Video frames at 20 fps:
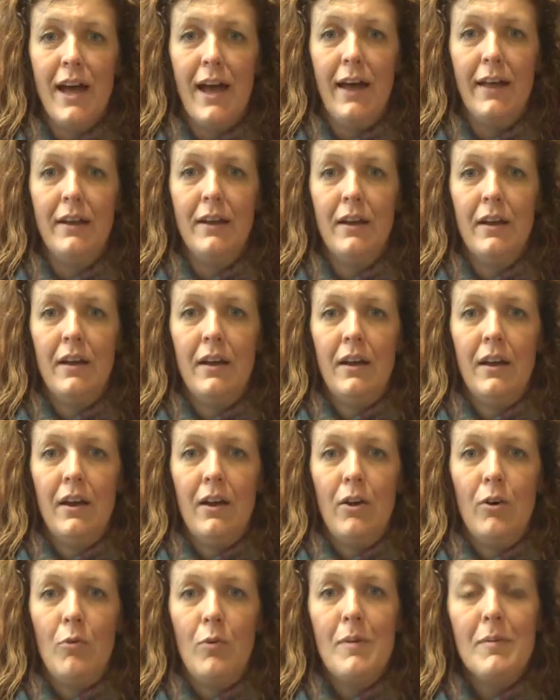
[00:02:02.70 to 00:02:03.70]
that
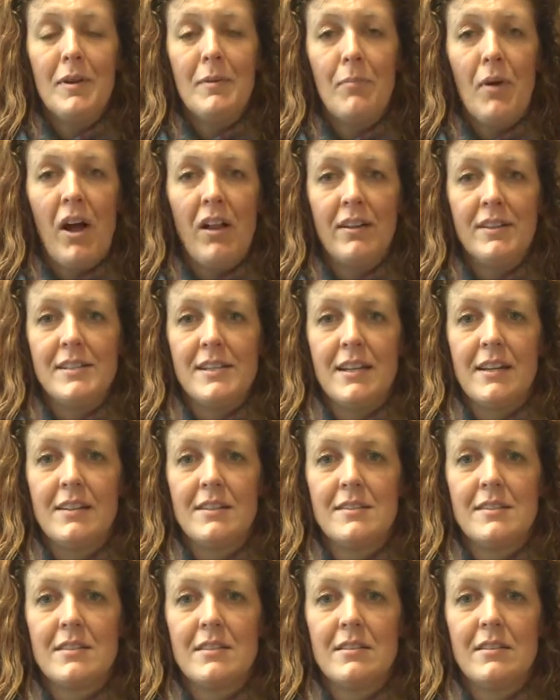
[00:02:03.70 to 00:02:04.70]
women in
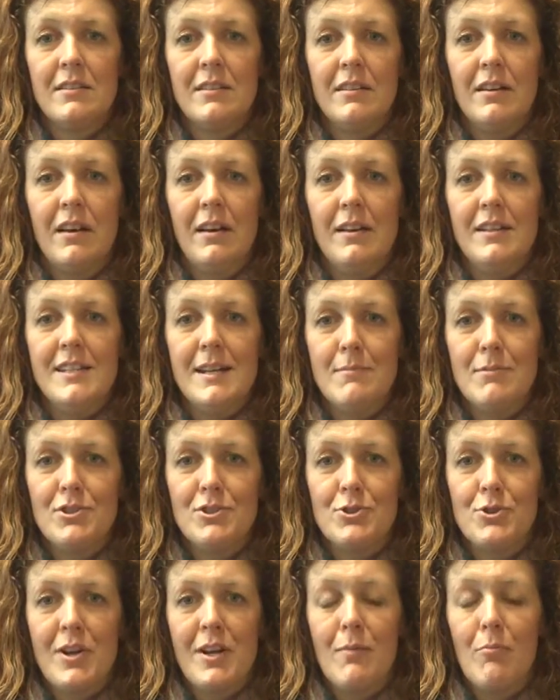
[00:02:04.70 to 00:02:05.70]
politics
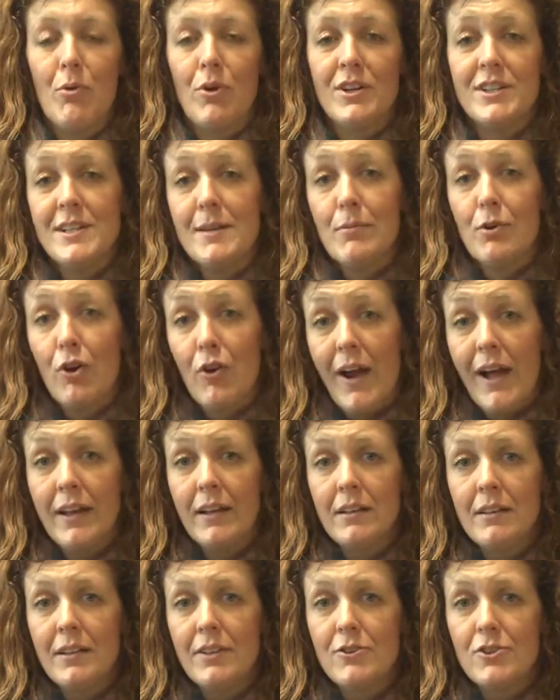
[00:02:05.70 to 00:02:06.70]
demonstrate a more
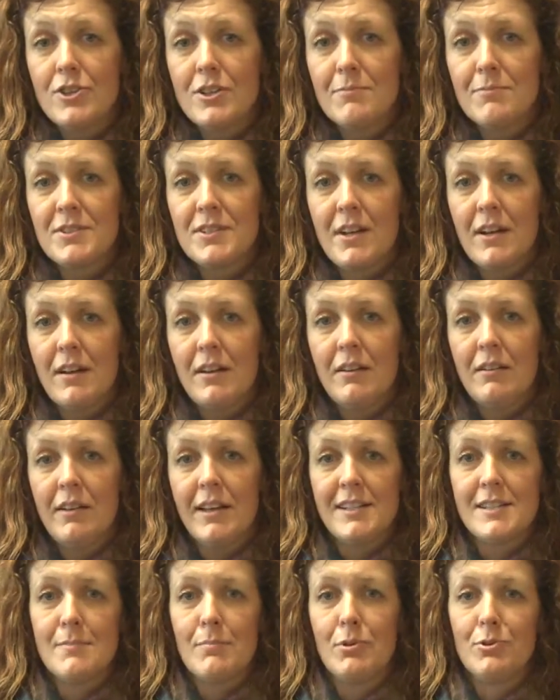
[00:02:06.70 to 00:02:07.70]
democratic leadership style
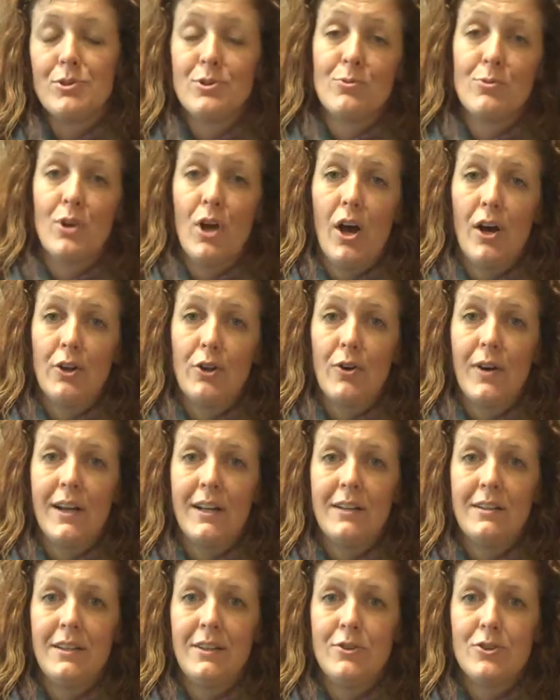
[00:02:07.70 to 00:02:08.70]
as opposed to an
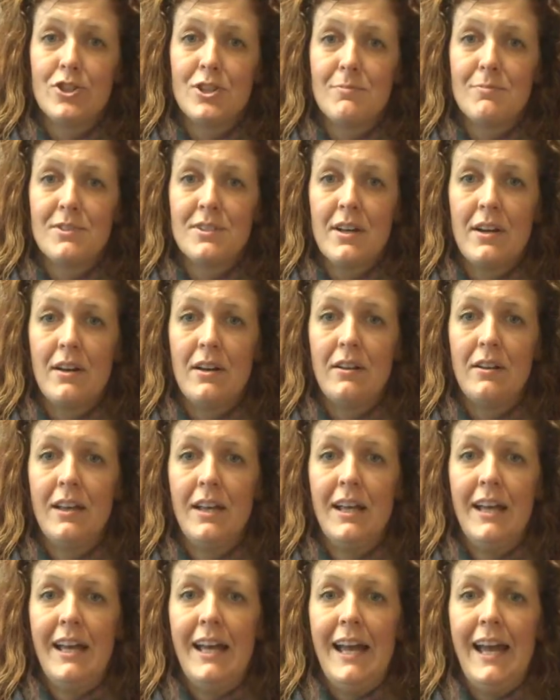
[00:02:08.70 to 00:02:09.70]
autocratic leadership style,
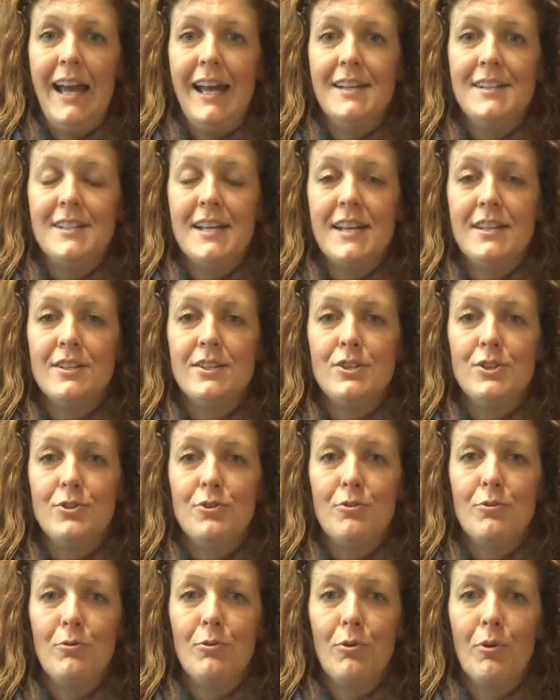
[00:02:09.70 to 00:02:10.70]
and tend to
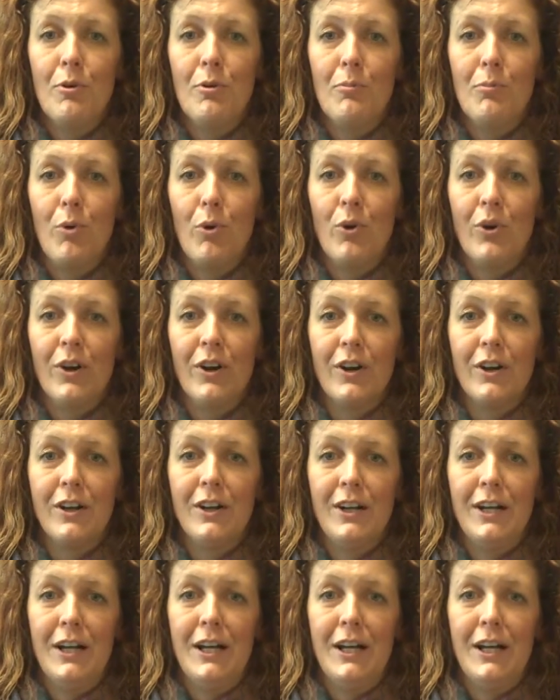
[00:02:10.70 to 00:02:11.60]
do more